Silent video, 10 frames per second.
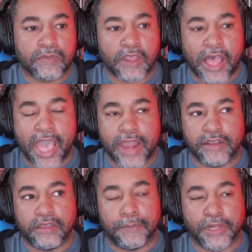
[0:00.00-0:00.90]
I had
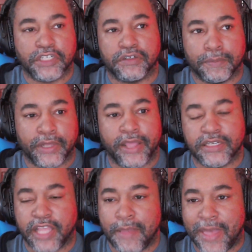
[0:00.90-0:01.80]
the pleasure of playing this
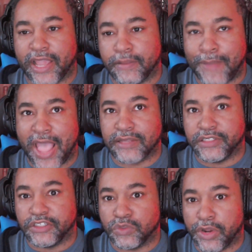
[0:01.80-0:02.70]
game back at PAX
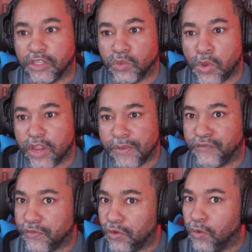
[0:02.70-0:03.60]
East 2020
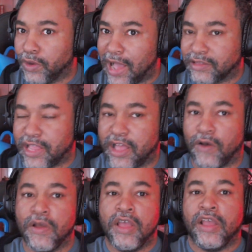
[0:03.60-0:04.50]
before the whole
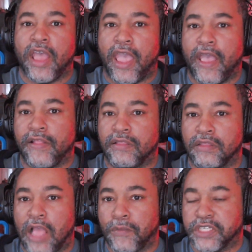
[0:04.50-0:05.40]
lockdown, and
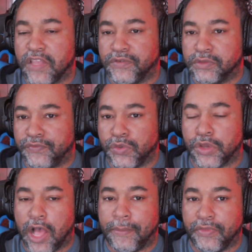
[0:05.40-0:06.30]
I was given a review
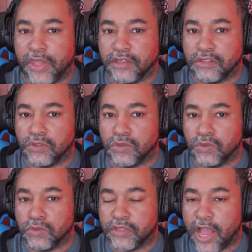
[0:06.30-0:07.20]
copy thanks
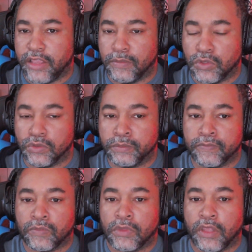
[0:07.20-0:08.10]
to Dotemu,
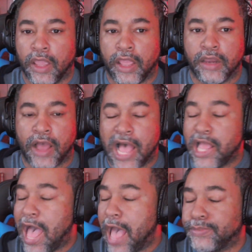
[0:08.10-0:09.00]
and I
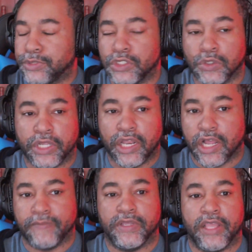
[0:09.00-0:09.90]
absolutely
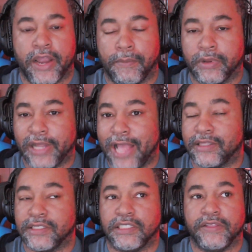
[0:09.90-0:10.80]
loved it. And I'm glad
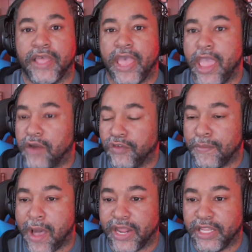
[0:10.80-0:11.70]
to see that
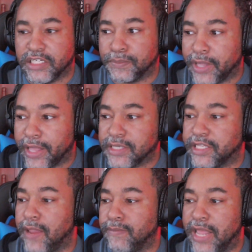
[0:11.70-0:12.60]
everybody is playing this
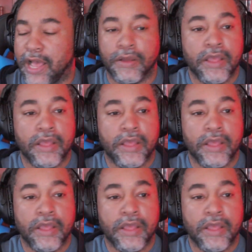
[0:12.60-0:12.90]
game now,